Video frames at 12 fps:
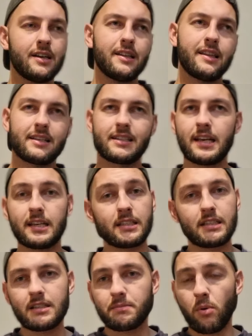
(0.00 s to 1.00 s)
Their season
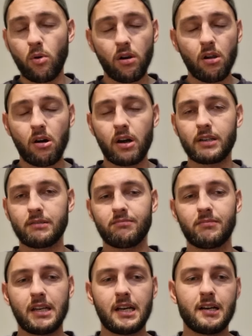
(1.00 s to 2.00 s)
is borderline
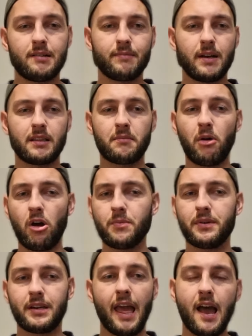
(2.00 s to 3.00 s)
at the
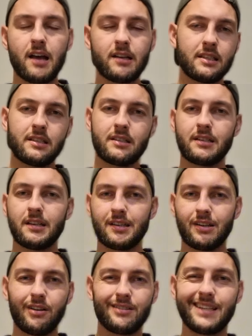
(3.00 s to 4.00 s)
moment, and ours is,
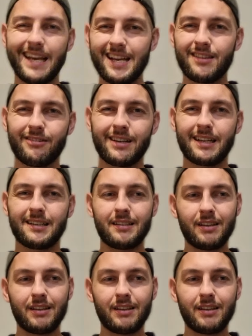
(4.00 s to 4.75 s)
you know, teetering it.